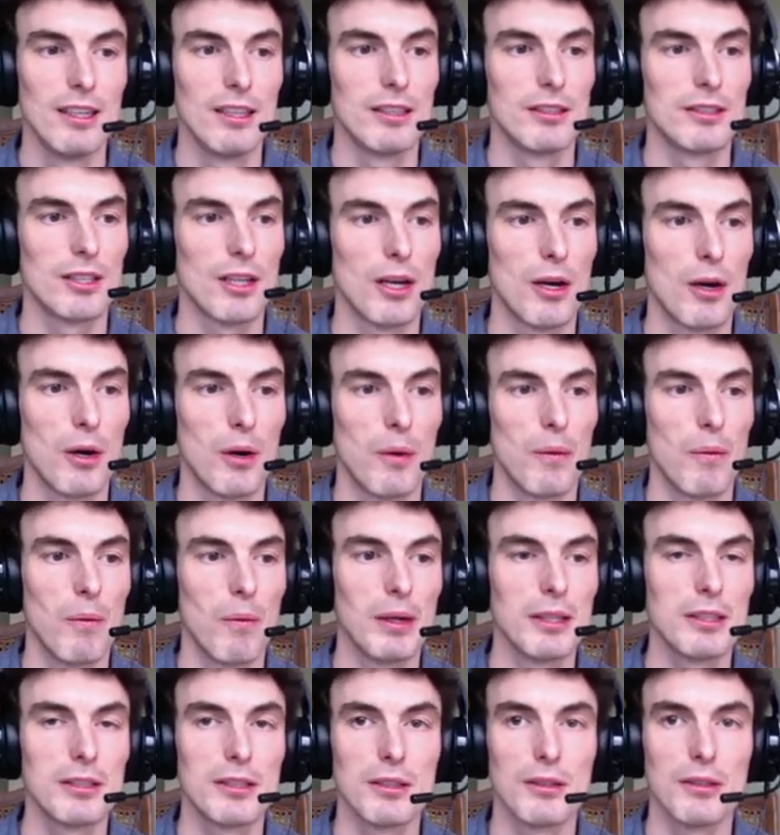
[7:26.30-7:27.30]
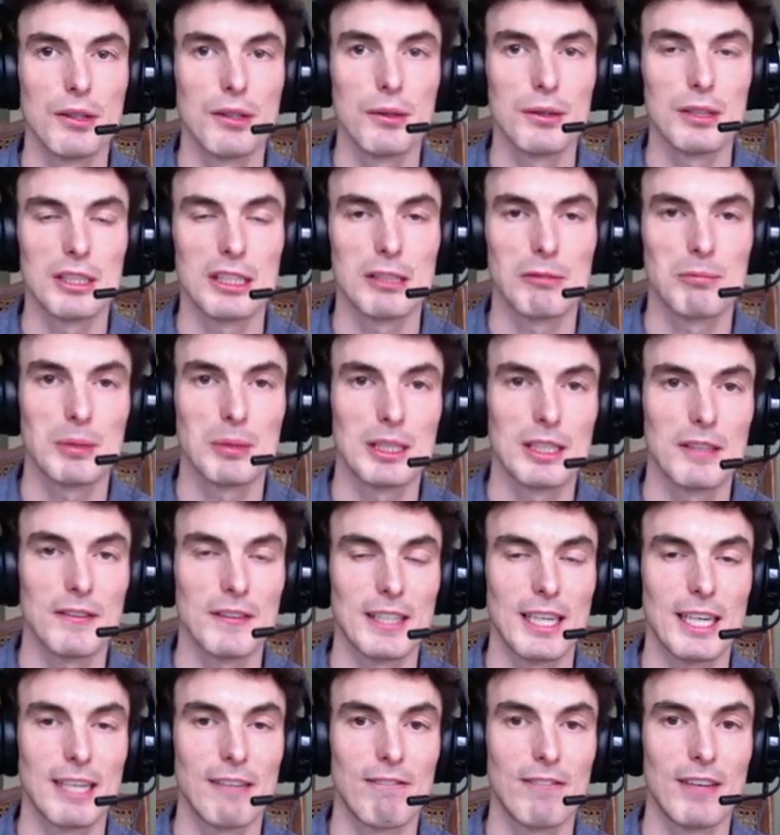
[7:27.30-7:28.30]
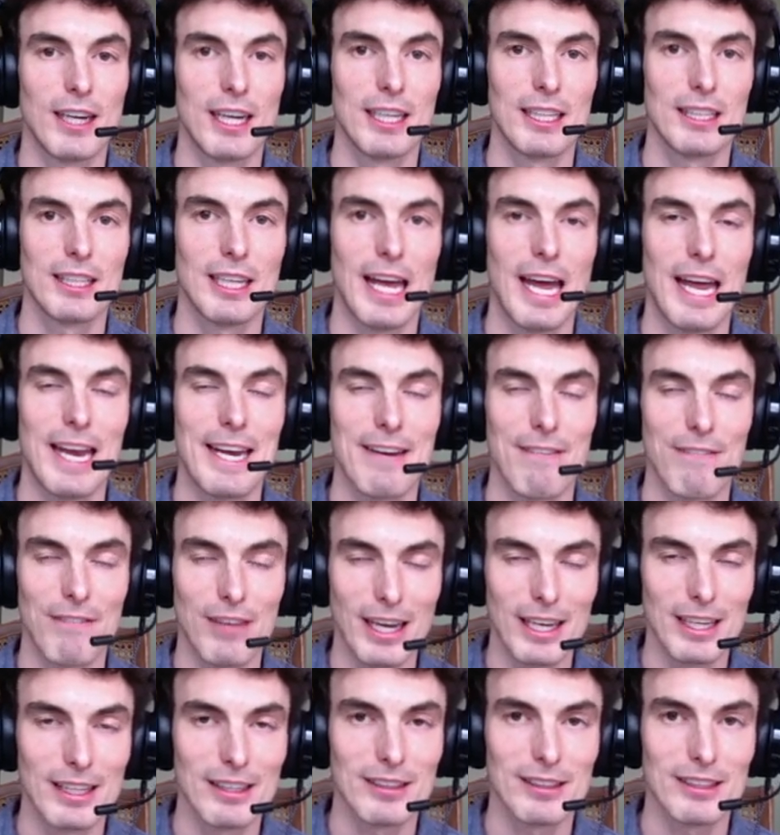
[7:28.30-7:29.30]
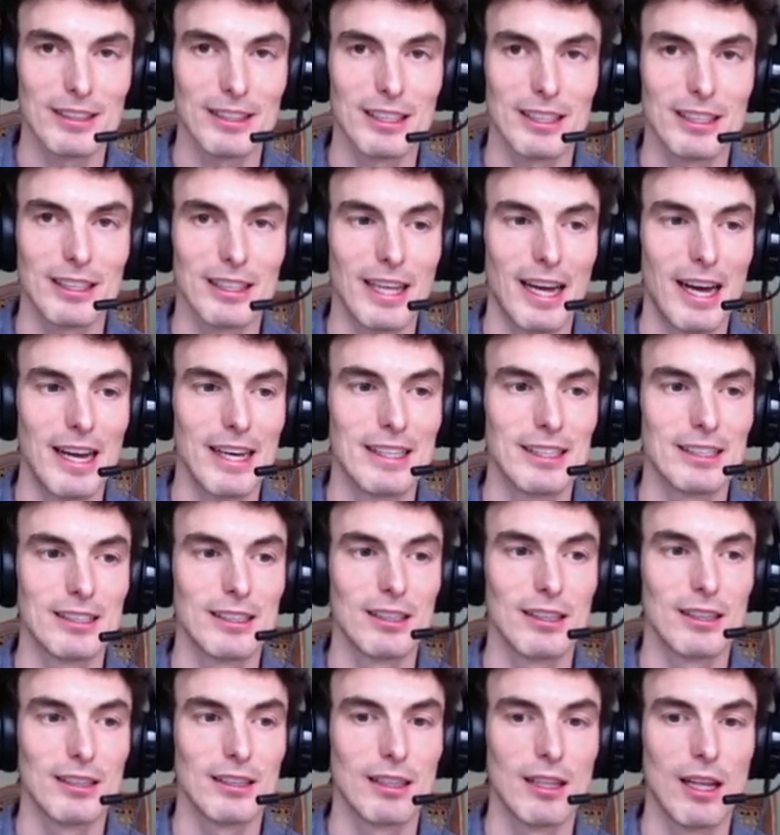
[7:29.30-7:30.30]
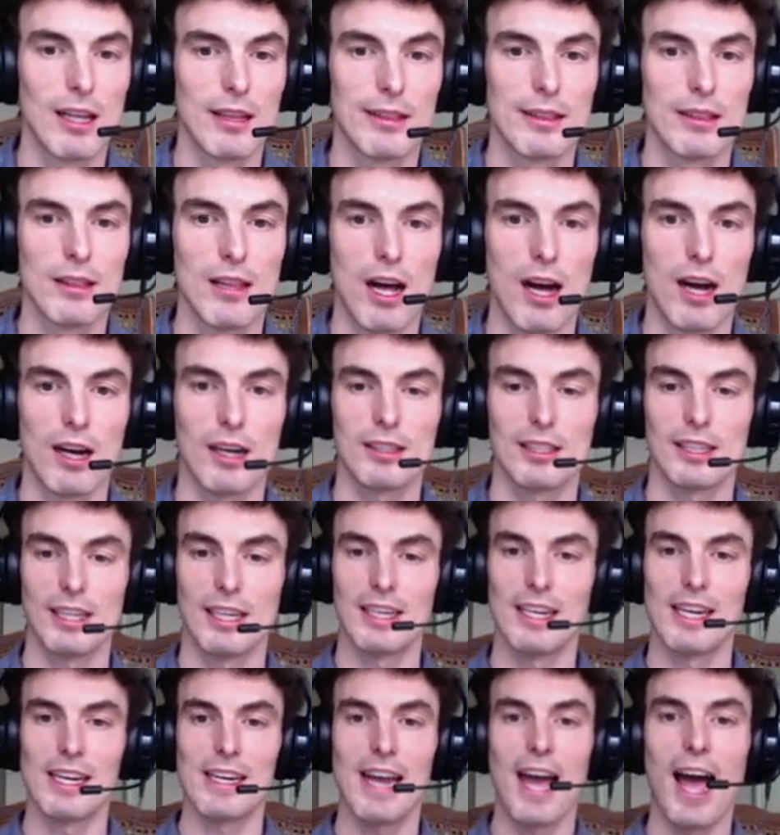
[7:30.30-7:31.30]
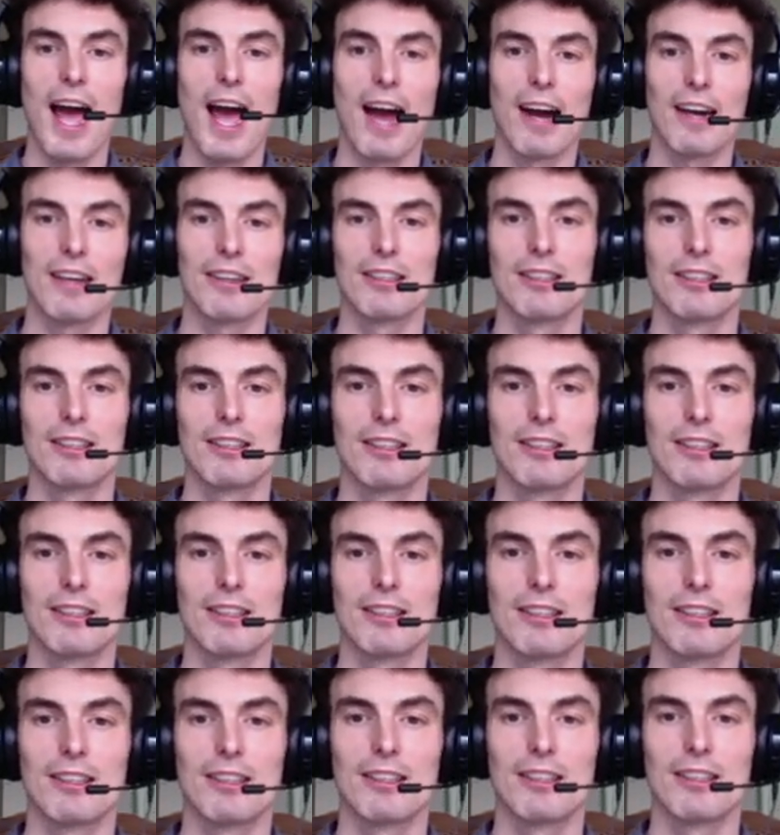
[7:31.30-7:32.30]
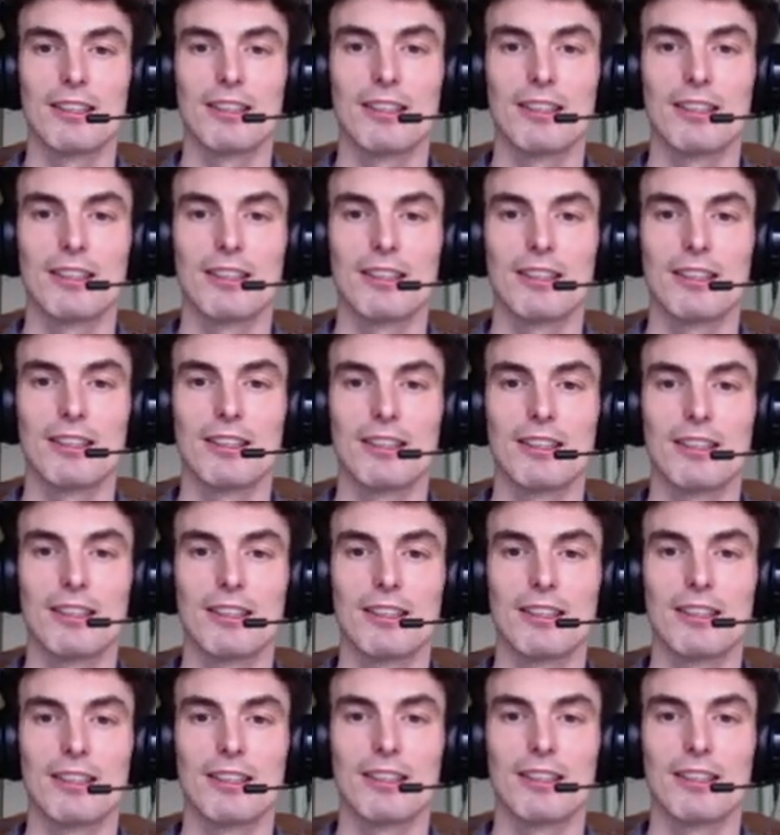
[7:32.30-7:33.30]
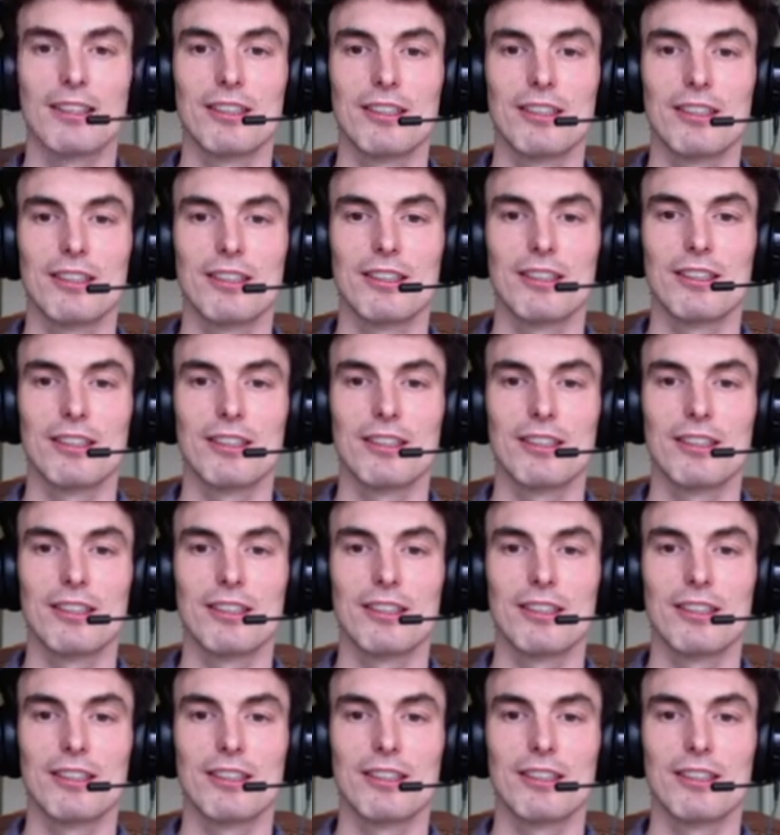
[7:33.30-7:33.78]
So once you use a specific device, that is locked in and tagged to your settings.